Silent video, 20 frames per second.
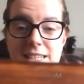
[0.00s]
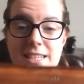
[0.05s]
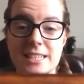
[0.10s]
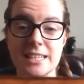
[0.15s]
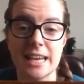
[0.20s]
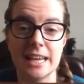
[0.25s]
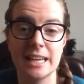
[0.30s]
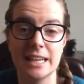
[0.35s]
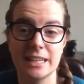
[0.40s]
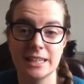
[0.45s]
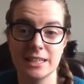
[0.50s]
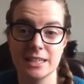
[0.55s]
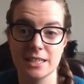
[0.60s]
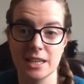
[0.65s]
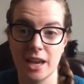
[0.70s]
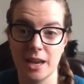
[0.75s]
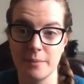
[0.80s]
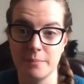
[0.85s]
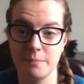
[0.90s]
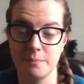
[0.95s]
did take a little
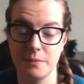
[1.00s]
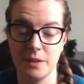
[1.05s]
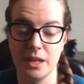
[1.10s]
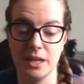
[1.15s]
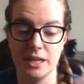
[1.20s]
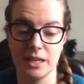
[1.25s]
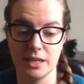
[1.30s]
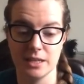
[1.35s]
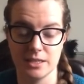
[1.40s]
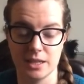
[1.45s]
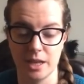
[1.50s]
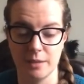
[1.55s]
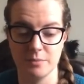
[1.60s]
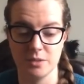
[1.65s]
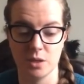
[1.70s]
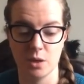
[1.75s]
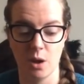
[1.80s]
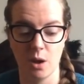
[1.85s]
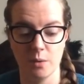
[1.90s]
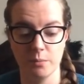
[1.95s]
time, a little time to
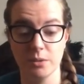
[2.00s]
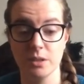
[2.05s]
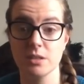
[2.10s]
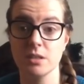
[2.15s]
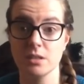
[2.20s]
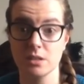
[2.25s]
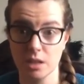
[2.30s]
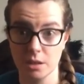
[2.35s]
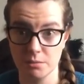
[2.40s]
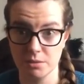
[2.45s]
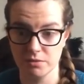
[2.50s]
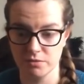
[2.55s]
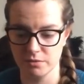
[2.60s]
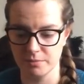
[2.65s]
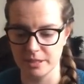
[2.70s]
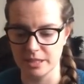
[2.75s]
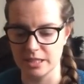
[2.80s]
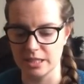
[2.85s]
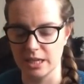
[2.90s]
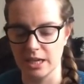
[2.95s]
come because it's coming from
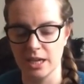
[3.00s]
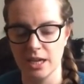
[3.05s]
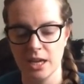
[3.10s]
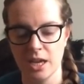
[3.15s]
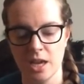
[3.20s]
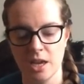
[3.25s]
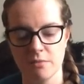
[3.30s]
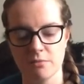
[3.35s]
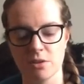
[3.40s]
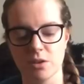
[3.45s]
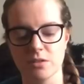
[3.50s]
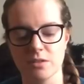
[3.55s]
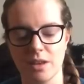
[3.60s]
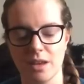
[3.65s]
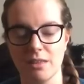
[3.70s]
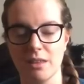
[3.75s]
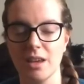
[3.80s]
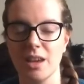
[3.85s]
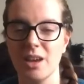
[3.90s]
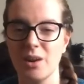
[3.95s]
India. But also, I
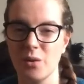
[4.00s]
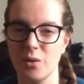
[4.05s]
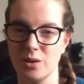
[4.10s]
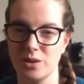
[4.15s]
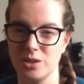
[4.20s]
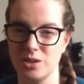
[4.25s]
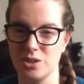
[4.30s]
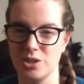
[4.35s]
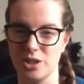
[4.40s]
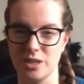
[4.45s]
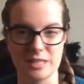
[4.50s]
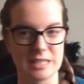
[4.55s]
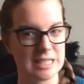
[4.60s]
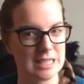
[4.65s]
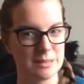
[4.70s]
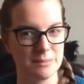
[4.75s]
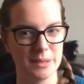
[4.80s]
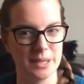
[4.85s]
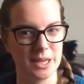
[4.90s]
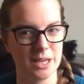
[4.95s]
think I ordered just in
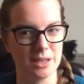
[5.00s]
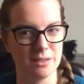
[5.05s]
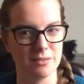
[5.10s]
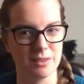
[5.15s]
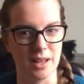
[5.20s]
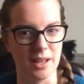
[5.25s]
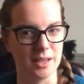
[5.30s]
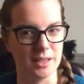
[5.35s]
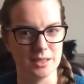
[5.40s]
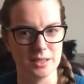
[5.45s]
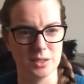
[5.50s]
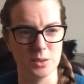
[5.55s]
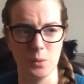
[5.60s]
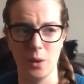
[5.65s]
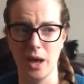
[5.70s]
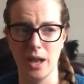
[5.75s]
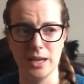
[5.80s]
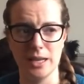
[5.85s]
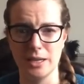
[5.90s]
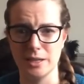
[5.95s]
the middle of like
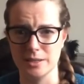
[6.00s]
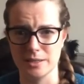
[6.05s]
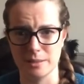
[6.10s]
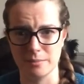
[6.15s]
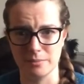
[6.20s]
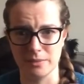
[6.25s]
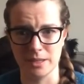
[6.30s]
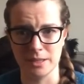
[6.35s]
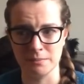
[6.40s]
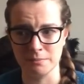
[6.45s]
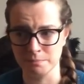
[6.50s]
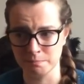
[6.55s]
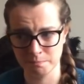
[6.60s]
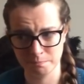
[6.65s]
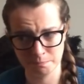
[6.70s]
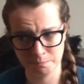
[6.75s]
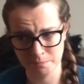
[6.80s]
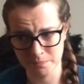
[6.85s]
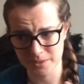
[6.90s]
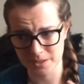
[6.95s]
Diwali or something,
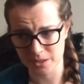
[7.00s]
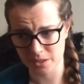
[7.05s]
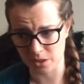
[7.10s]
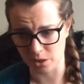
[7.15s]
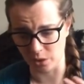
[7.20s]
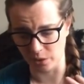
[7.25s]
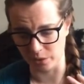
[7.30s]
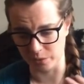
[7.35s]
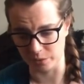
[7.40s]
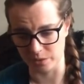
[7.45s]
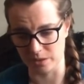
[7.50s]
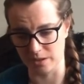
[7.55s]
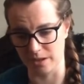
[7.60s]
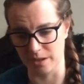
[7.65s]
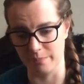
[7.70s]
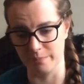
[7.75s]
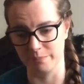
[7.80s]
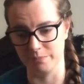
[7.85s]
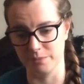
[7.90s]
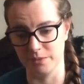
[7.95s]
so it was
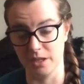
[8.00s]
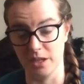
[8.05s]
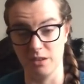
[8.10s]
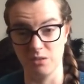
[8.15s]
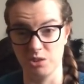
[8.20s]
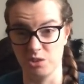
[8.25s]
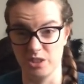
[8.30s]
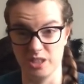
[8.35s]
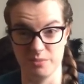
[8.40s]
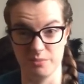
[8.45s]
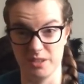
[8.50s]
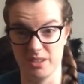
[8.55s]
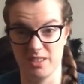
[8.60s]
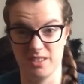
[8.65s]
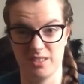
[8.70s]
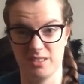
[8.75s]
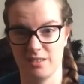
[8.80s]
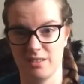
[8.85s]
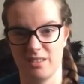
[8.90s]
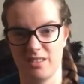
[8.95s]
um,
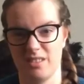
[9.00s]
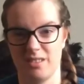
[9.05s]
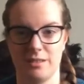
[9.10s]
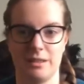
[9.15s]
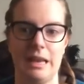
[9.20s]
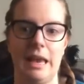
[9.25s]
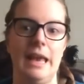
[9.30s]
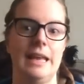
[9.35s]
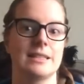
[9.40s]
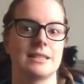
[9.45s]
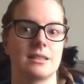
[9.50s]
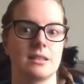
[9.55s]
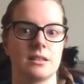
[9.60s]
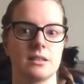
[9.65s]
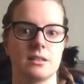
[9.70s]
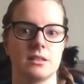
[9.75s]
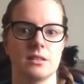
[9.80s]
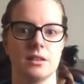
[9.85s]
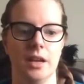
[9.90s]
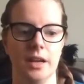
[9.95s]
Christmas
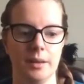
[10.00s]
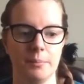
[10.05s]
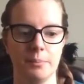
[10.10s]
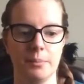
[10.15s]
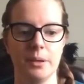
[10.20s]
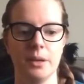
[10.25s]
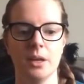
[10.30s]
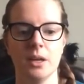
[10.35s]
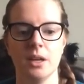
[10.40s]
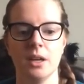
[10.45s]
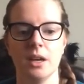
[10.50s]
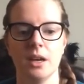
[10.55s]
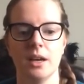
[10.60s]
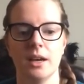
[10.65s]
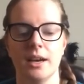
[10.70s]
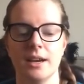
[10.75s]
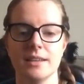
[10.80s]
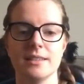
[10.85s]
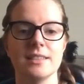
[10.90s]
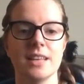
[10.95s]
esque type
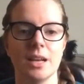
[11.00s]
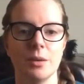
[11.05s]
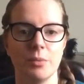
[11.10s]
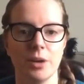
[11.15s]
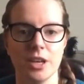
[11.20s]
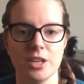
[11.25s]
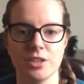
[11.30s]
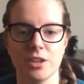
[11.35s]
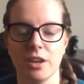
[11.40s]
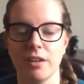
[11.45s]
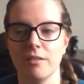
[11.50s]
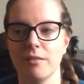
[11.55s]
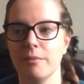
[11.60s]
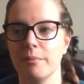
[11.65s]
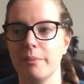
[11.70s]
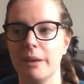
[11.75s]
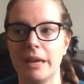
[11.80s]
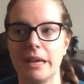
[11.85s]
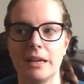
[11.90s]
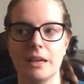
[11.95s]
uh, celebration,
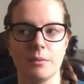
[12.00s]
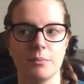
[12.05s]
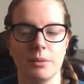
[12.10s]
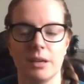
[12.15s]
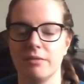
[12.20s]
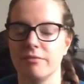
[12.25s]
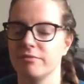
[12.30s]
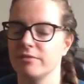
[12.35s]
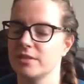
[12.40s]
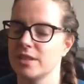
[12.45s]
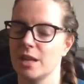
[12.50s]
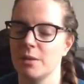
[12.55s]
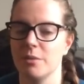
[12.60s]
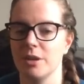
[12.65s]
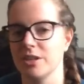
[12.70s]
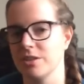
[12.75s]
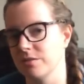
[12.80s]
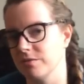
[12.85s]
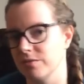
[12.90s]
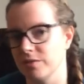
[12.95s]
big big
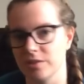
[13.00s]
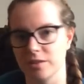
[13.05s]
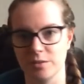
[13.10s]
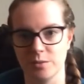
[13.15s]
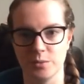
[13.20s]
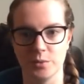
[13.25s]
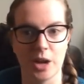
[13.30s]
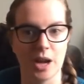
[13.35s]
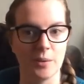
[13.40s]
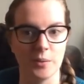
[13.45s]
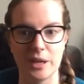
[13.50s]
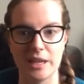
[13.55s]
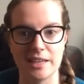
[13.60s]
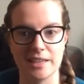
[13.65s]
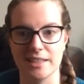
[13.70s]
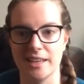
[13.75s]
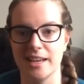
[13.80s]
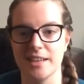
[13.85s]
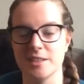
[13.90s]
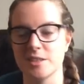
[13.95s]
celebration for a week.
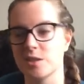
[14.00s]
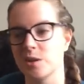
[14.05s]
Uh,